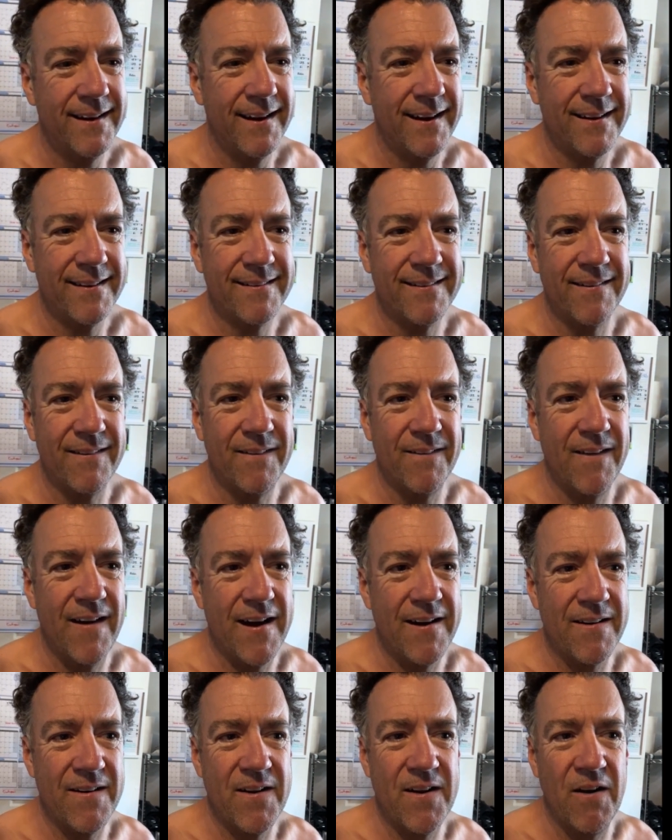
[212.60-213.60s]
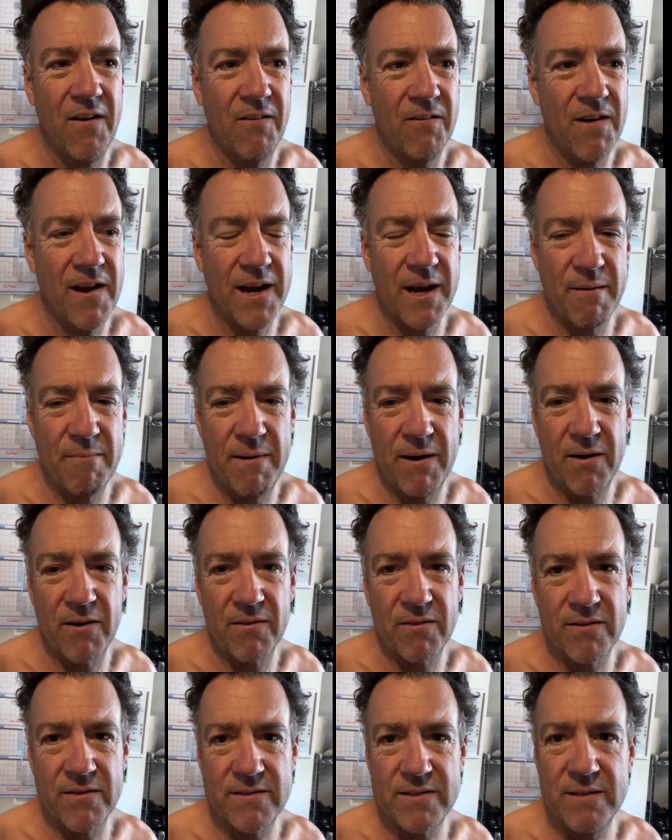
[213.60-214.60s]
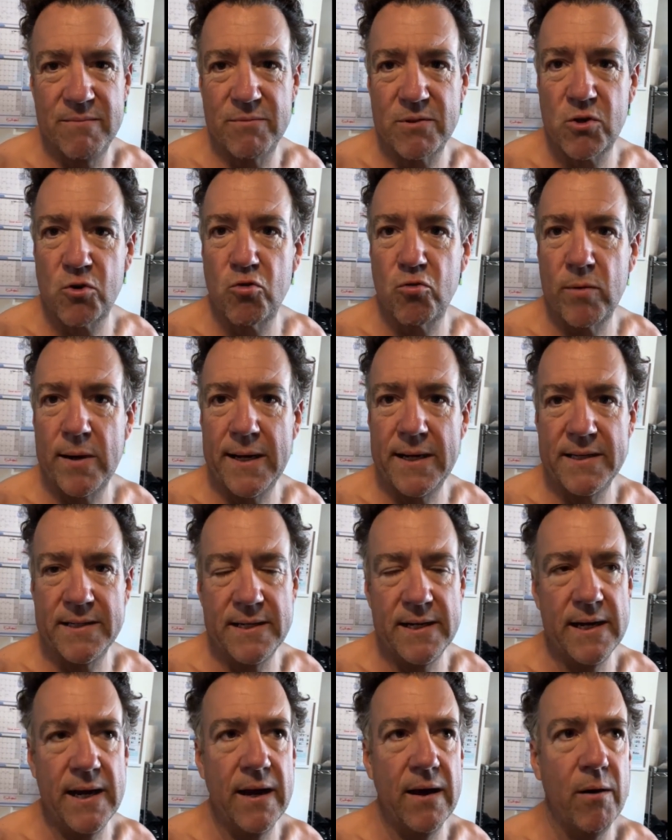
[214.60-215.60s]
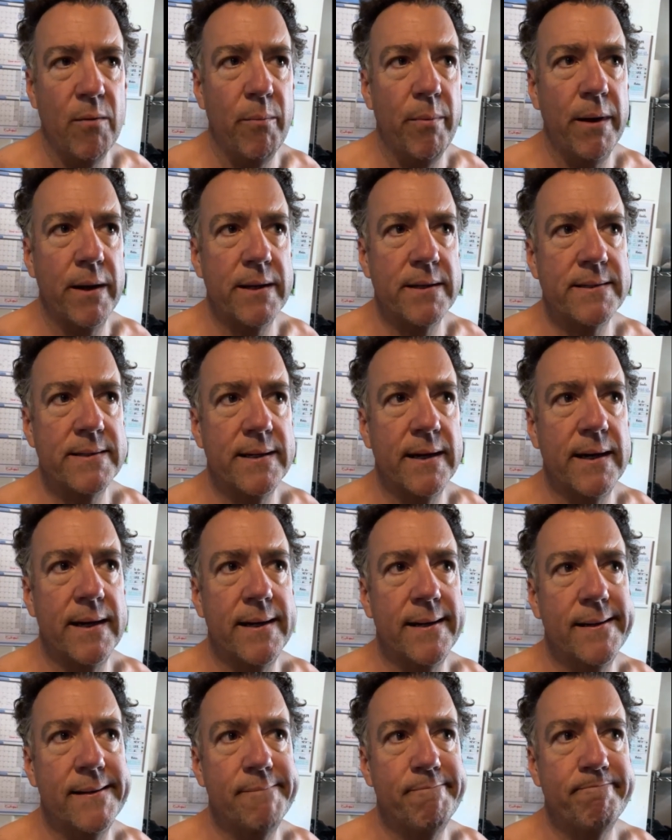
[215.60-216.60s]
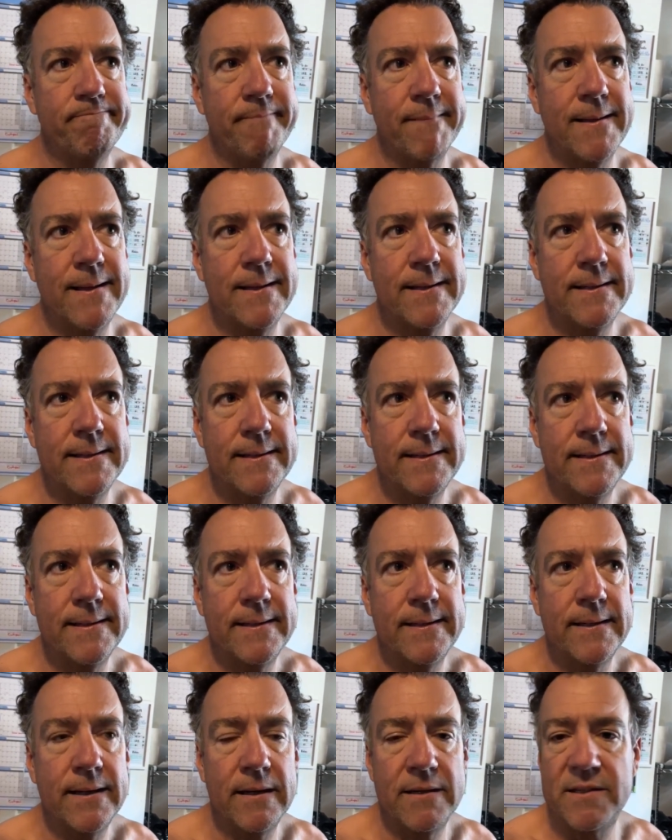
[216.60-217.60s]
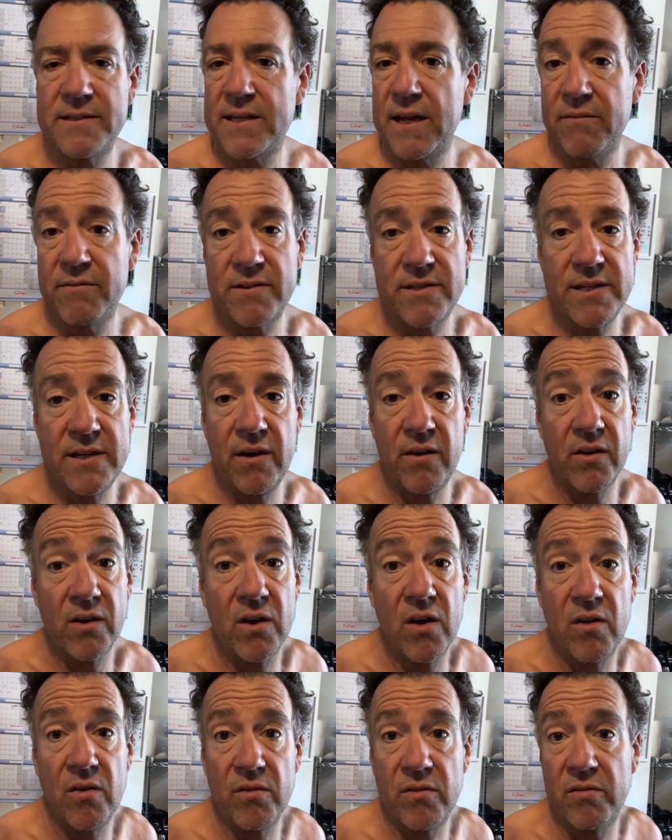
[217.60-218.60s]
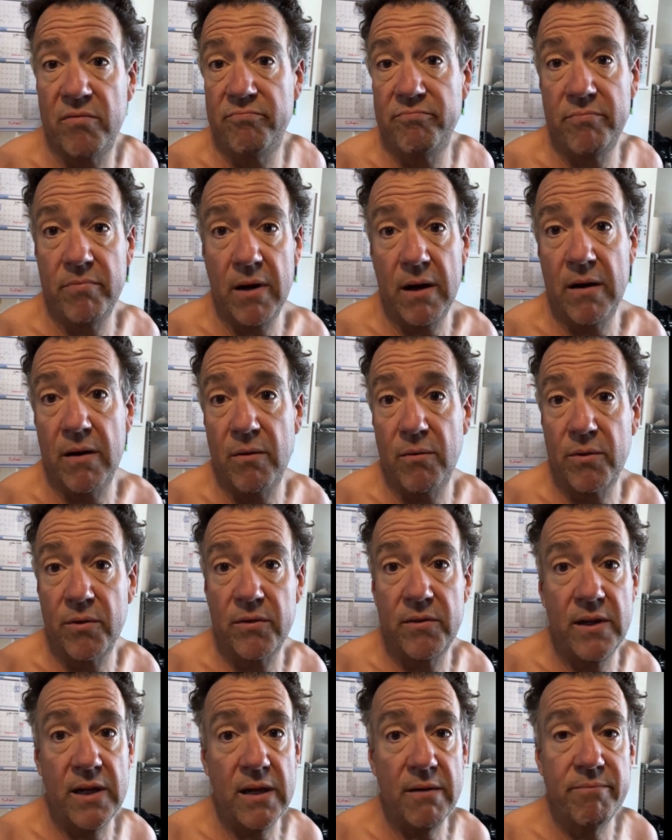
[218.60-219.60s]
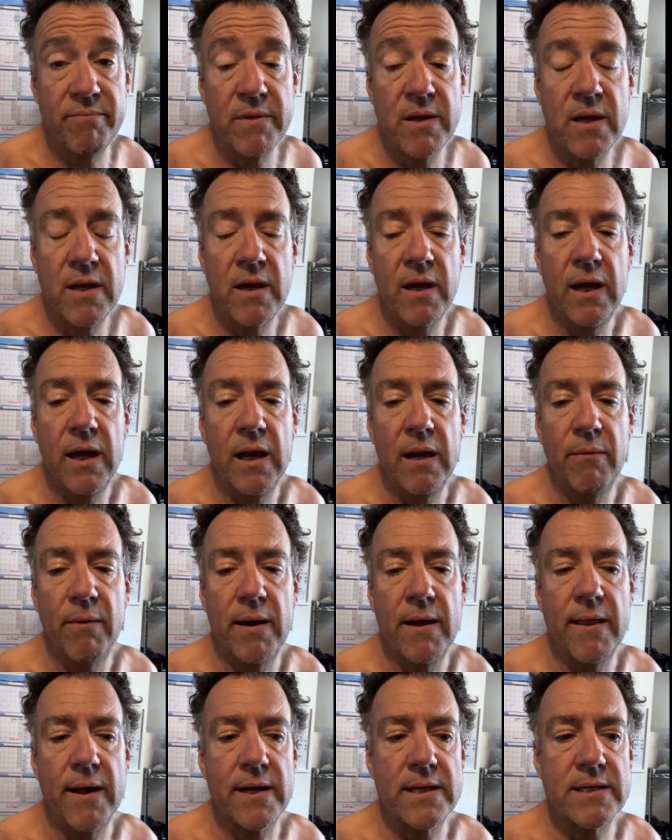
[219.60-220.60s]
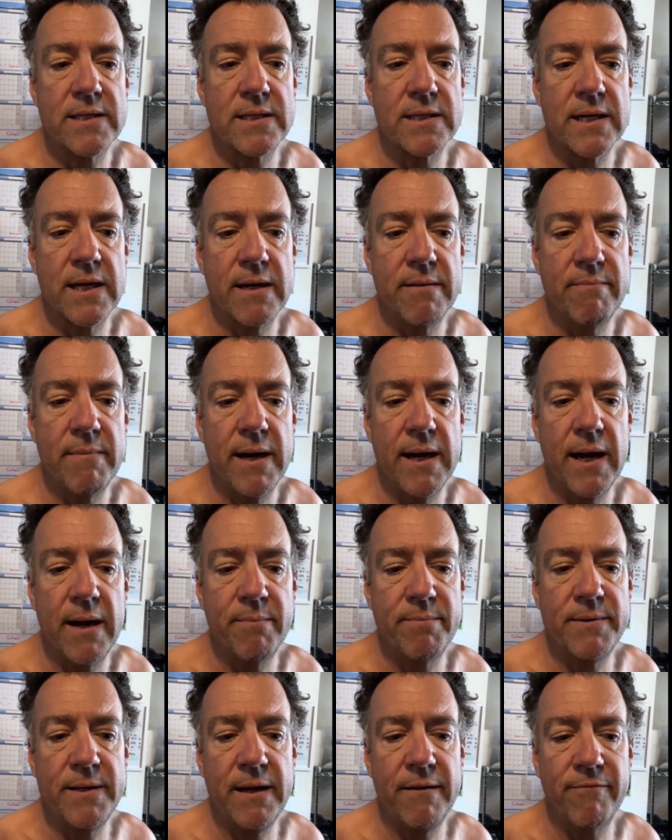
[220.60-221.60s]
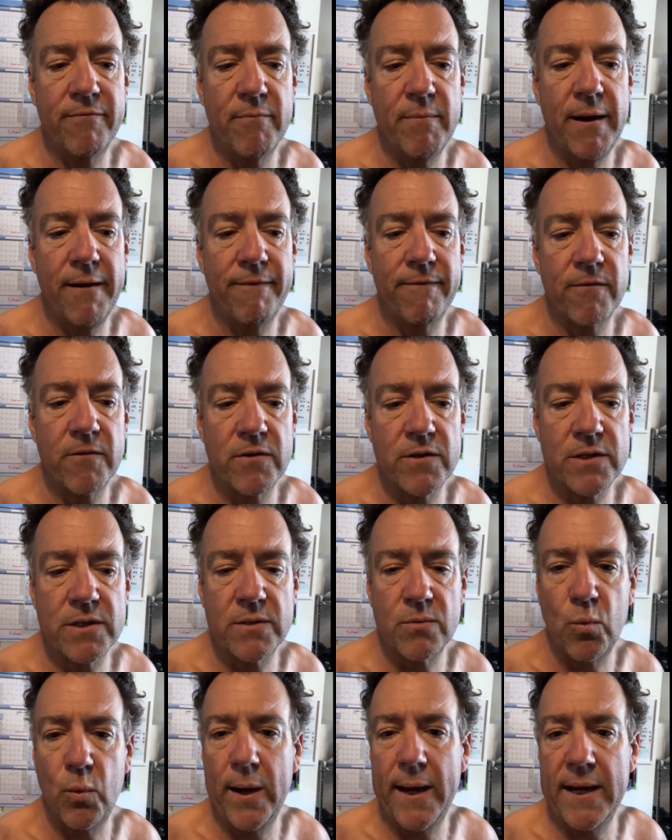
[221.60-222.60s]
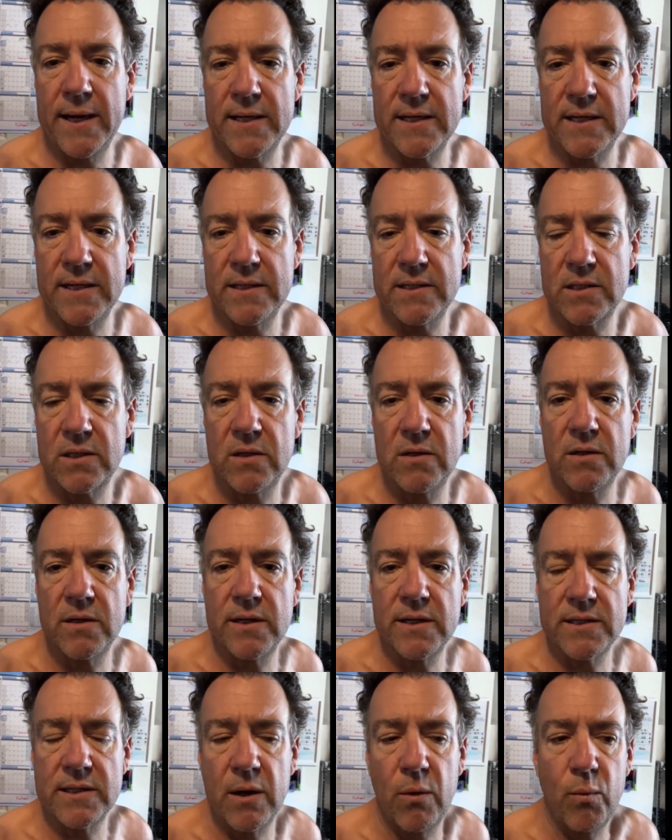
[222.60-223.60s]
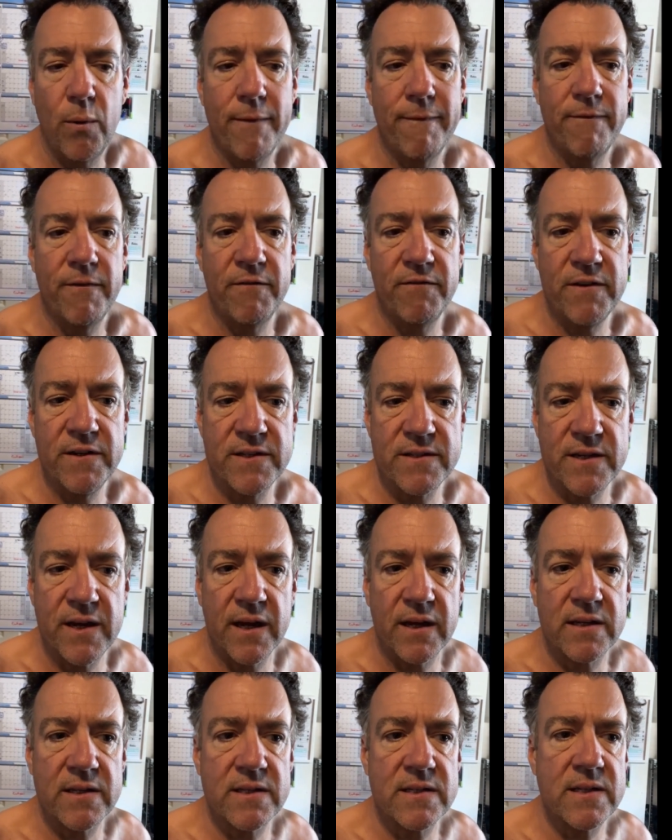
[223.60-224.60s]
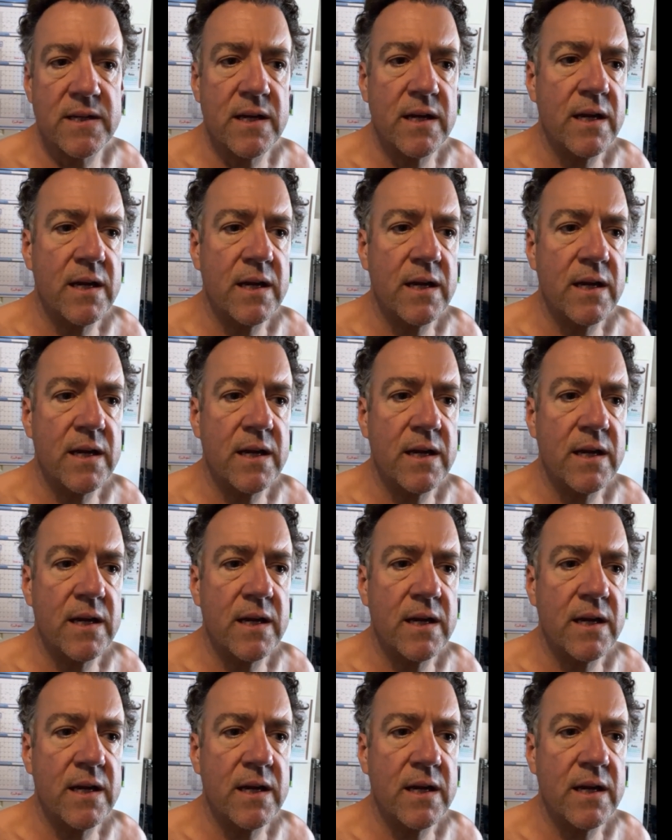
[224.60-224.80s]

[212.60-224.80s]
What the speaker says: So, I don't know. Running a marathon seems crazy now, but I just have to see how it goes. Man, we'll see. Anyway, that's my update for May 1st. Weight is good. It's at 156.